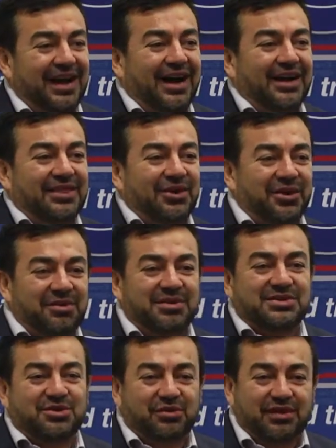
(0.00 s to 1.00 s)
I thought it
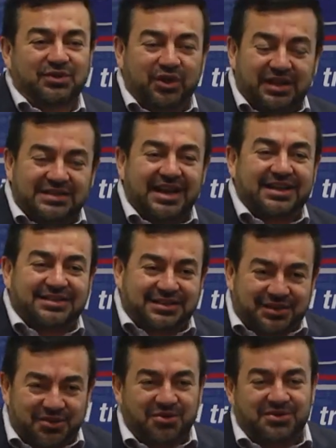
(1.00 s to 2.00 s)
was your wife. So his
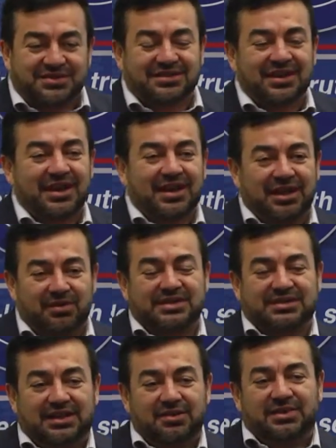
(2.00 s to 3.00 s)
excuse, he
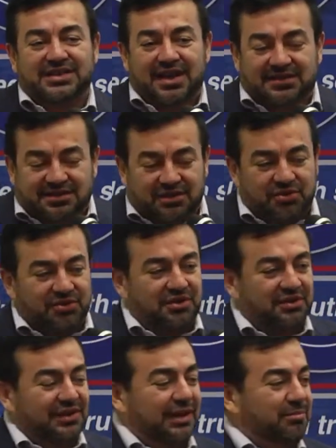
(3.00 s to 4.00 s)
was
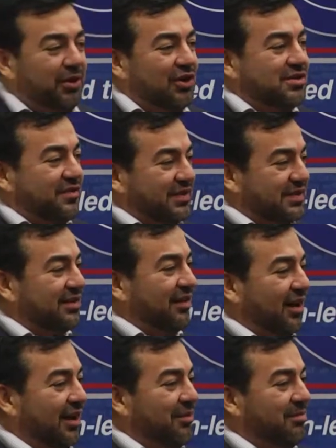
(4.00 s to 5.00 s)
executed not because of his
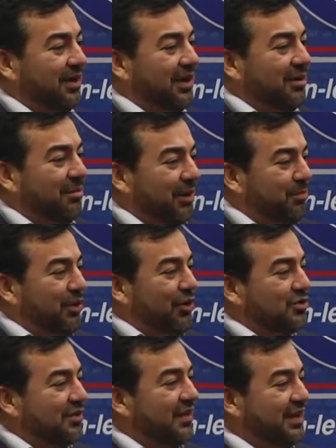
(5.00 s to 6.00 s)
crime, but
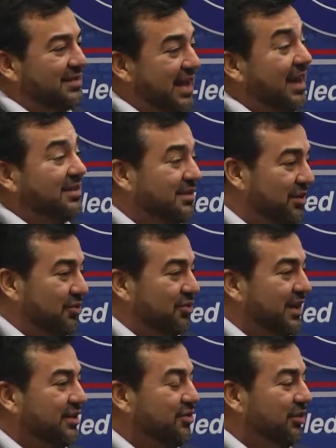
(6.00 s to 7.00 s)
because of his
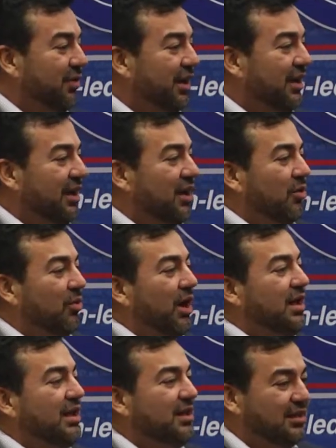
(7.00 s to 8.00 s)
excuse, actually
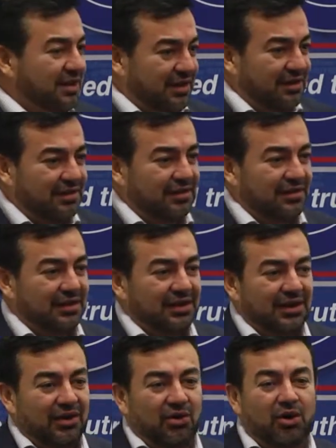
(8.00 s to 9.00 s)
why he did it,
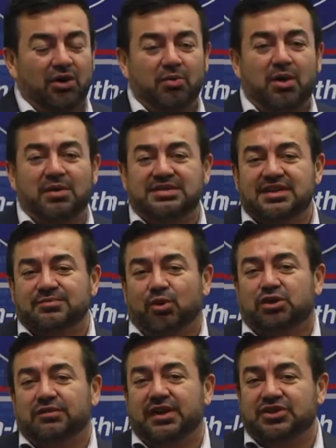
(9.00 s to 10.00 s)
or what was his
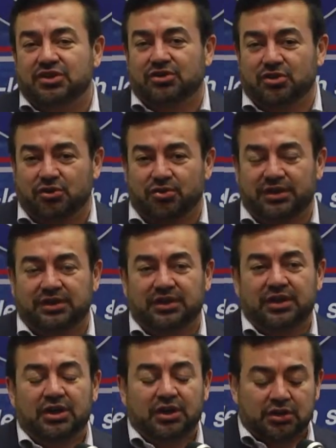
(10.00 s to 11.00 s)
motivation to do it.
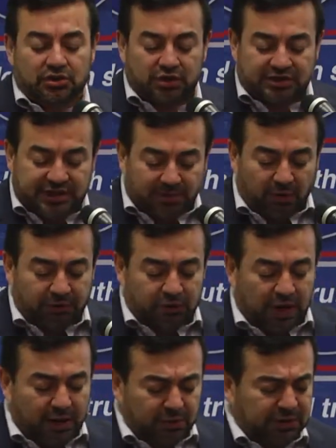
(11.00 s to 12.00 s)
So
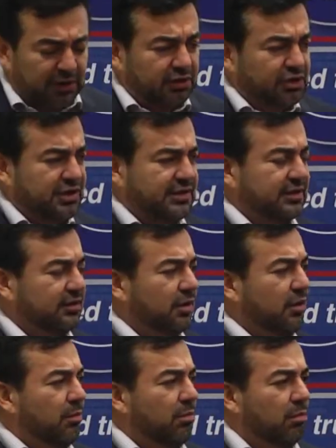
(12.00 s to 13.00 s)
I would like to just
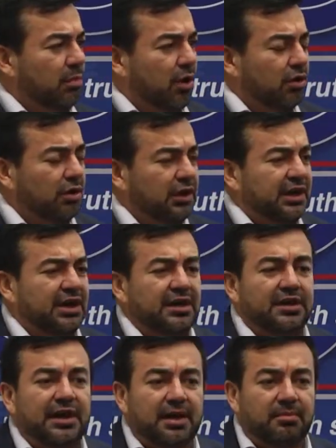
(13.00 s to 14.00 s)
morally
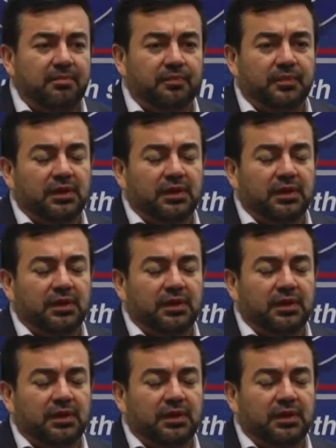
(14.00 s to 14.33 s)
condemn